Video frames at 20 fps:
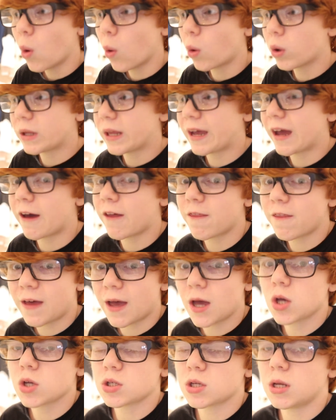or like
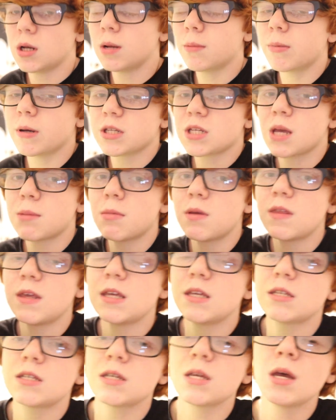1,000, but some of
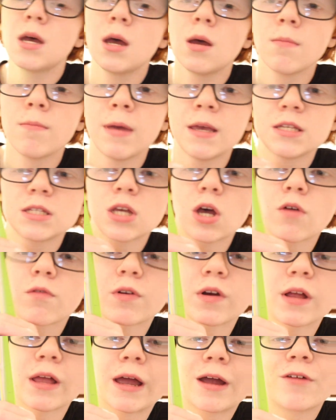these may sell
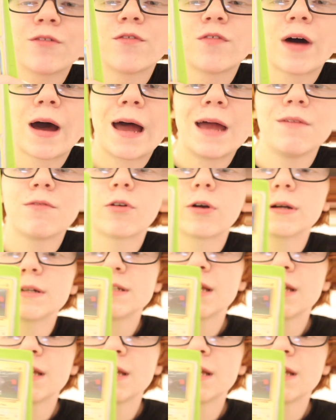for like 5 or